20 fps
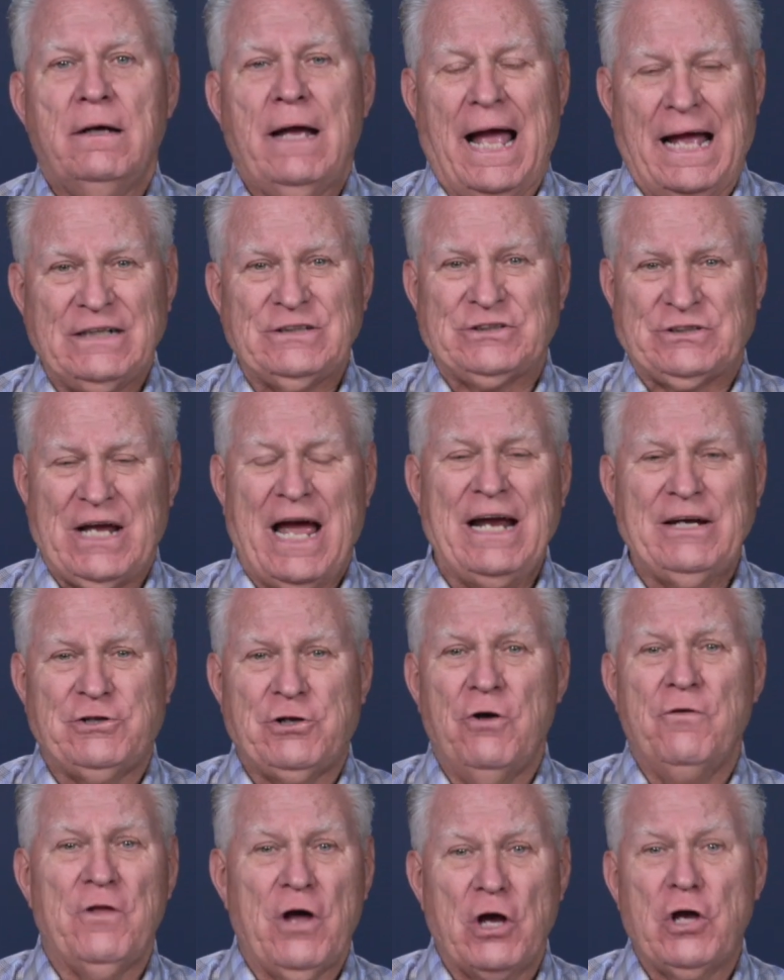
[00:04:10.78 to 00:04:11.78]
and say
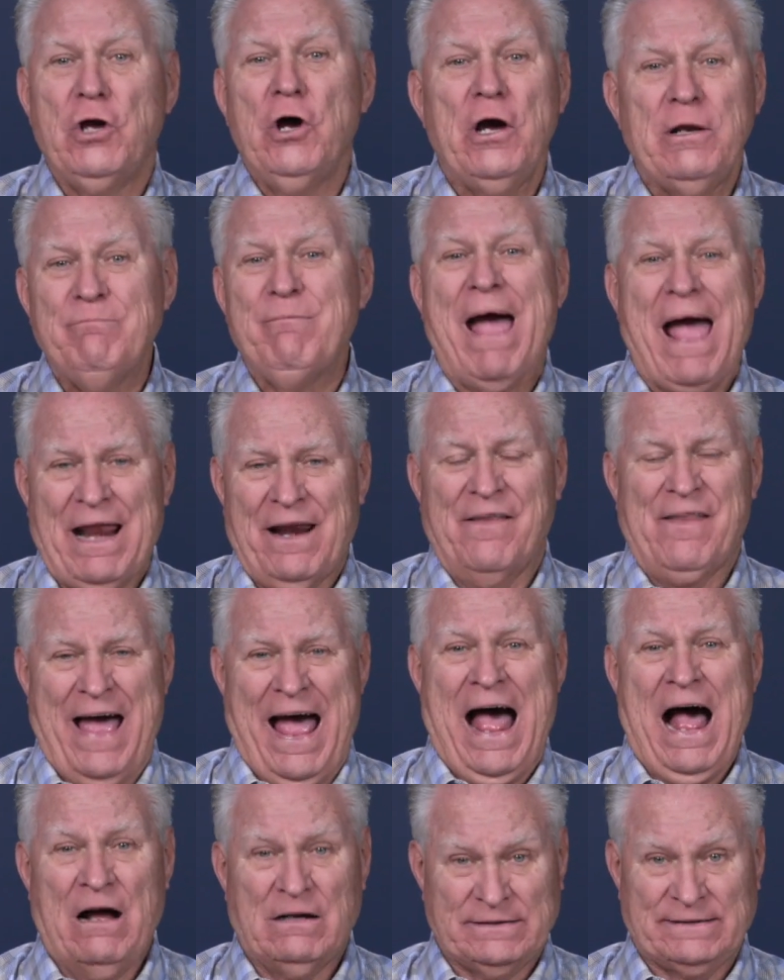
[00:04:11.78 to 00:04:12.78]
to the good man of the
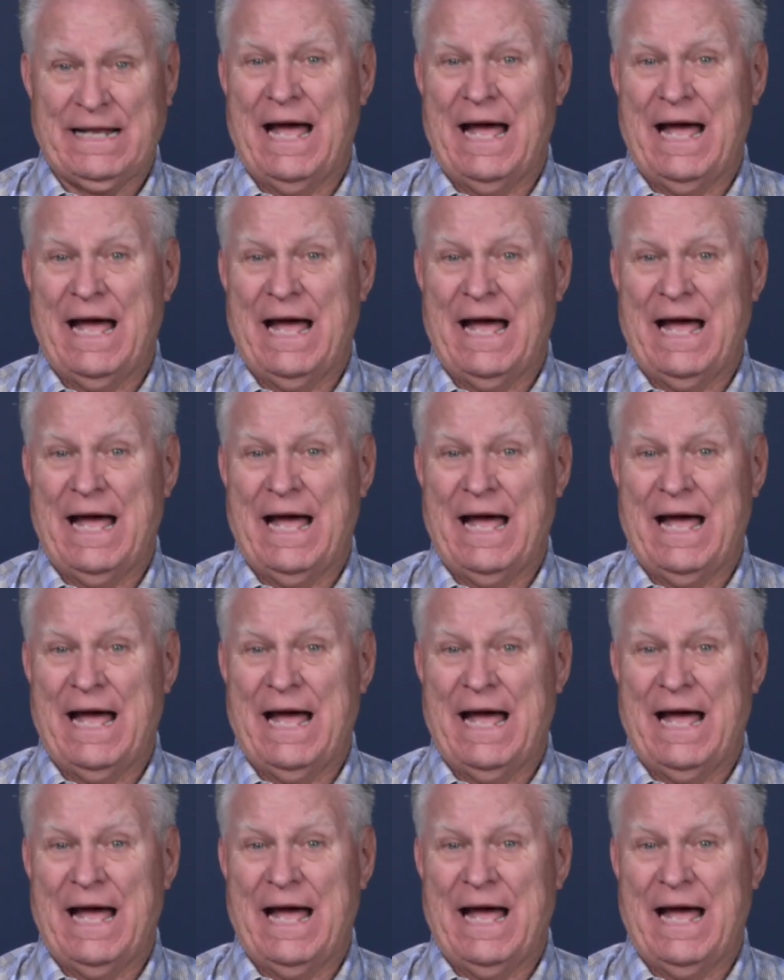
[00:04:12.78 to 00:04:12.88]
house,